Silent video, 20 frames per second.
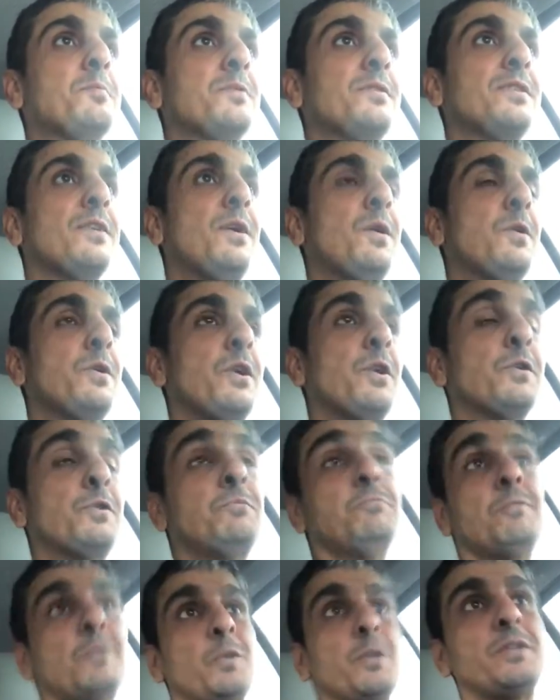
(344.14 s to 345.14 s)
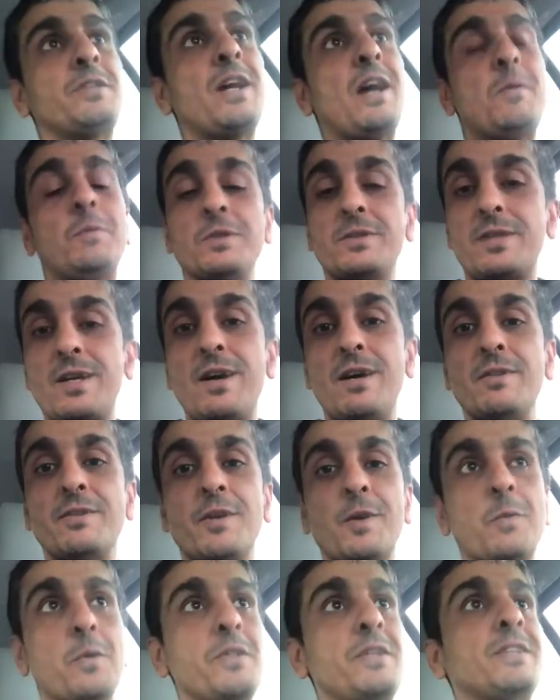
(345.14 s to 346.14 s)
So only time will tell,
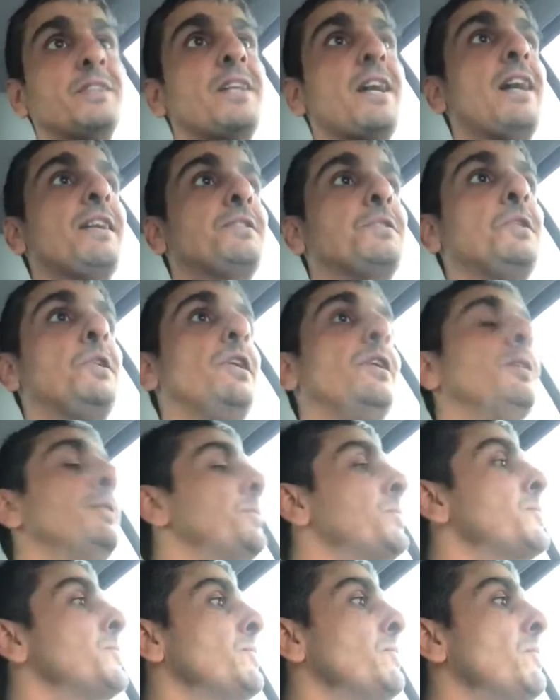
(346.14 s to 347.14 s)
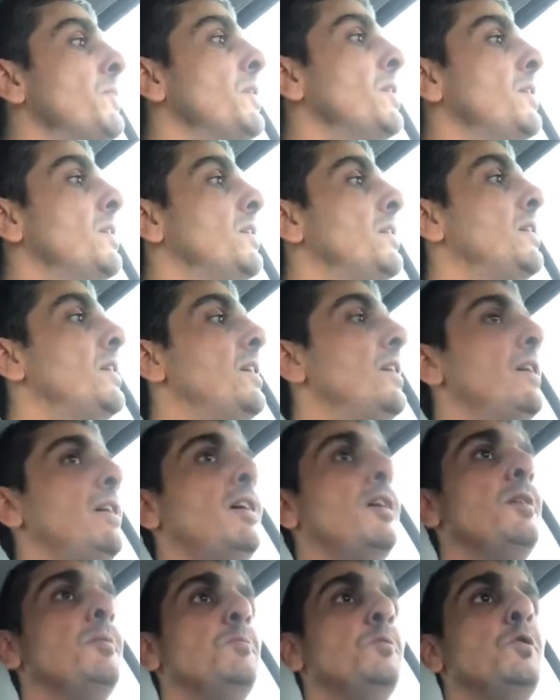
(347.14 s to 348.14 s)
where these cats are.
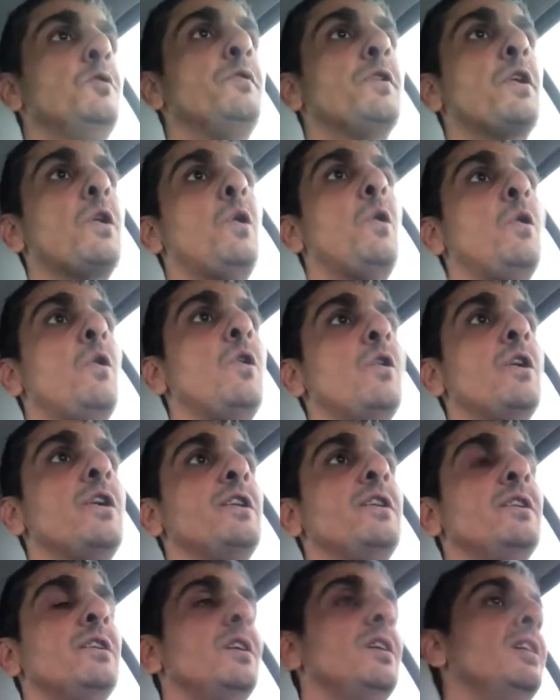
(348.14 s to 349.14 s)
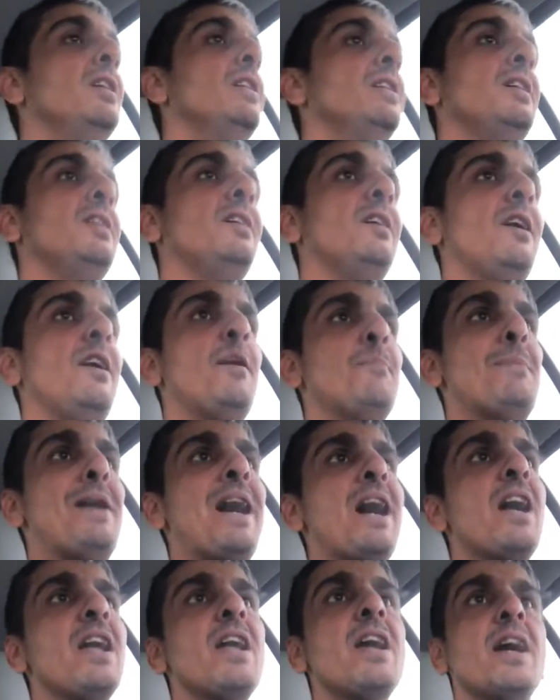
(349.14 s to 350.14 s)
Moving on,
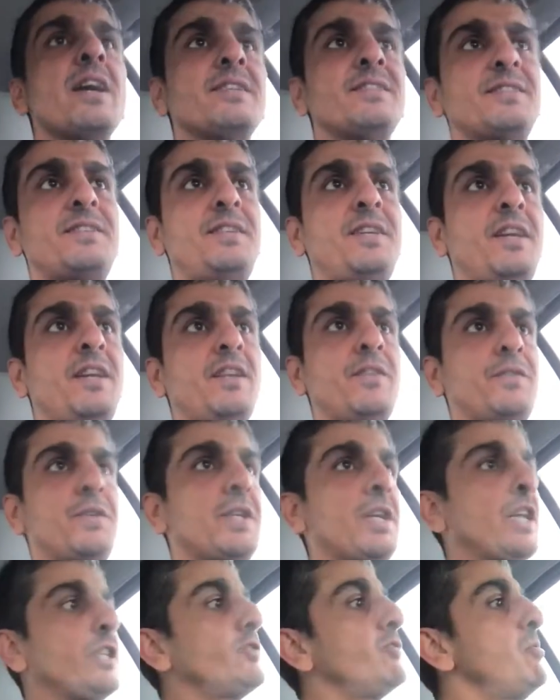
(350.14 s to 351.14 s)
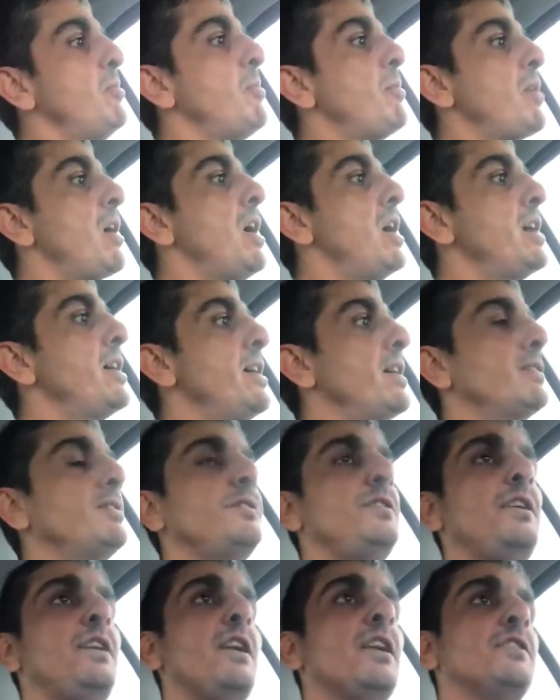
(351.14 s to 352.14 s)
IXT, if you guys remember
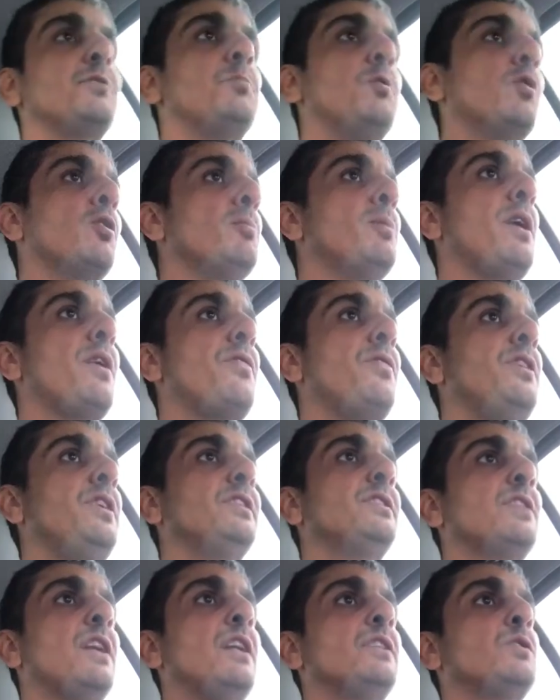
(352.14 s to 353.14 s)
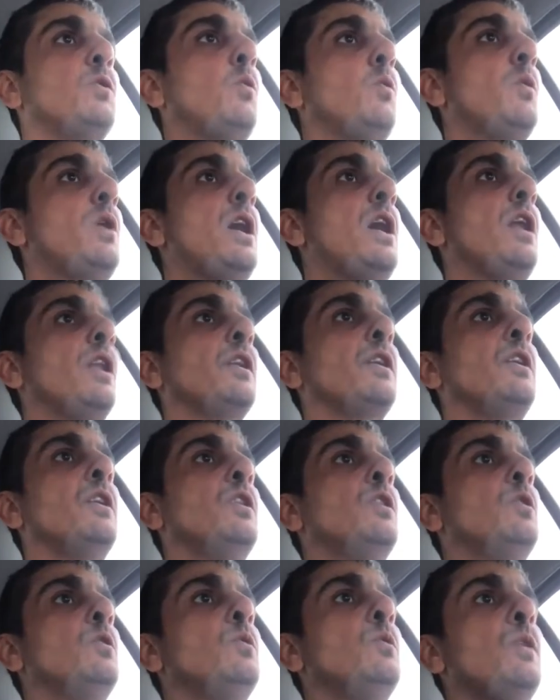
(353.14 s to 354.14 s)
IXT, I spoke about these guys a while
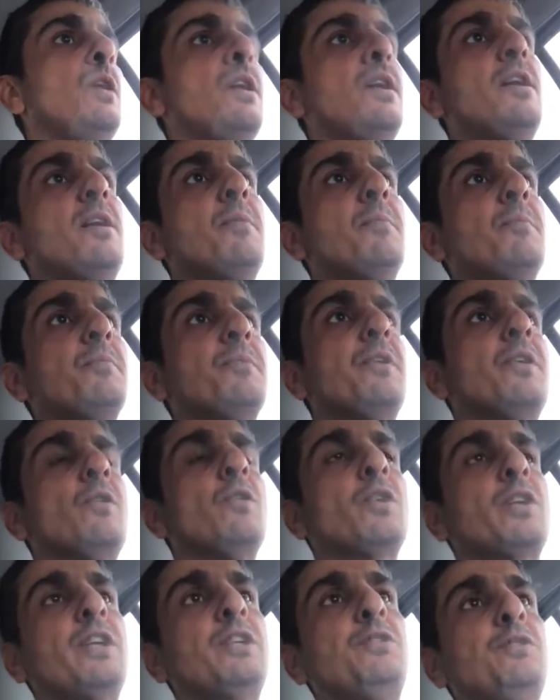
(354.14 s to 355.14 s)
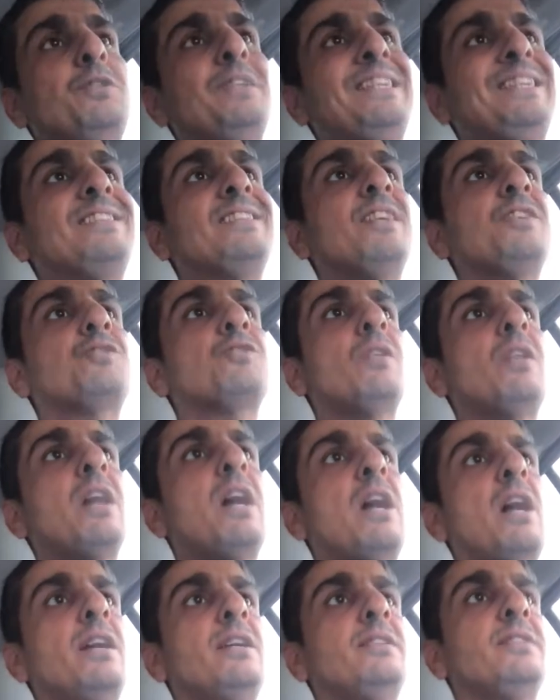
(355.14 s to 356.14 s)
ago. They're looking to
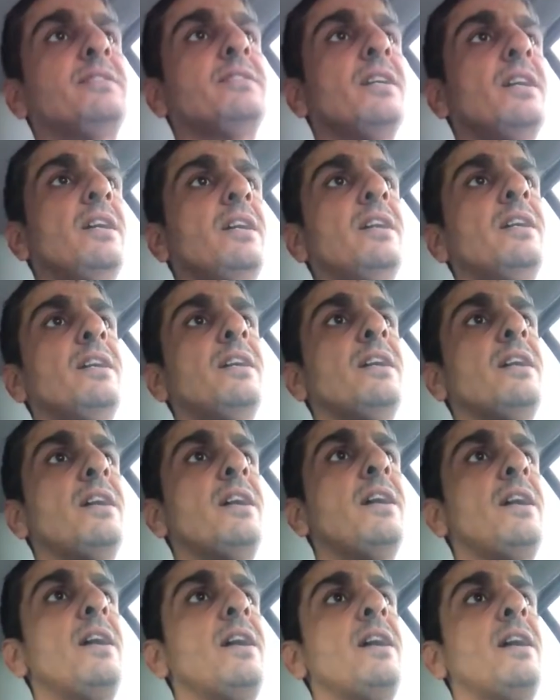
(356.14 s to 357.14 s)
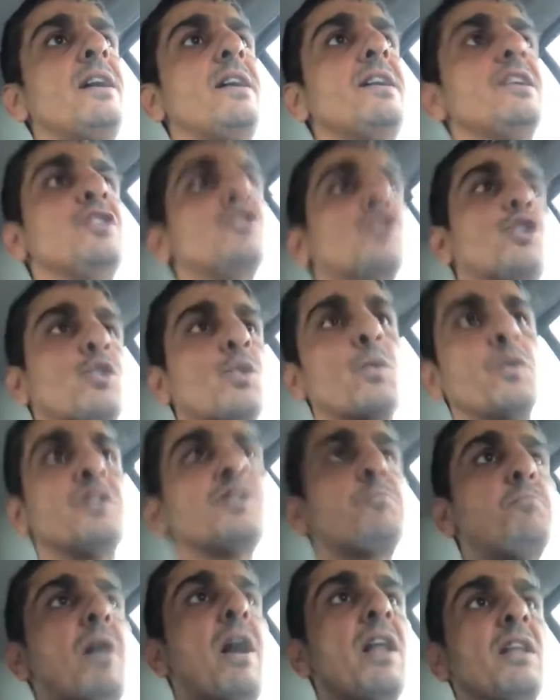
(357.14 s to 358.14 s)
decentralize
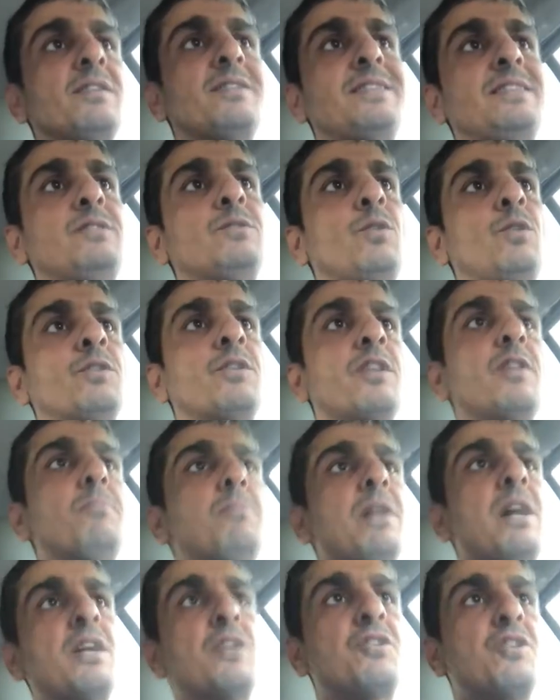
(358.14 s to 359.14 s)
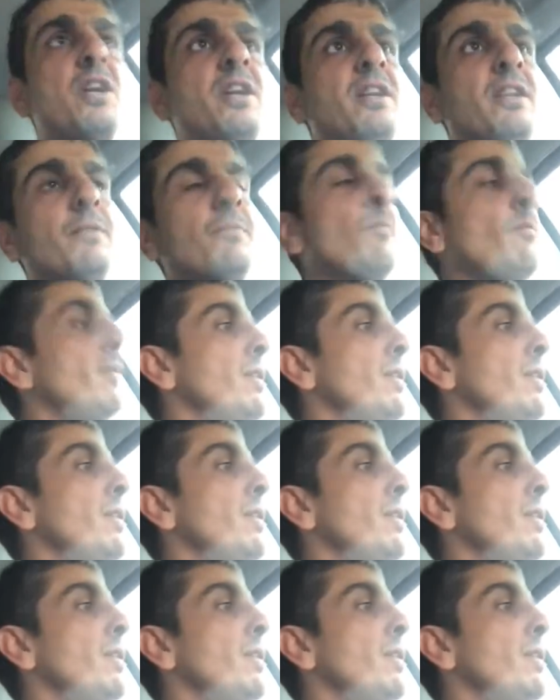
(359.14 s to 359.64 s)
insurance policies onto the blockchain.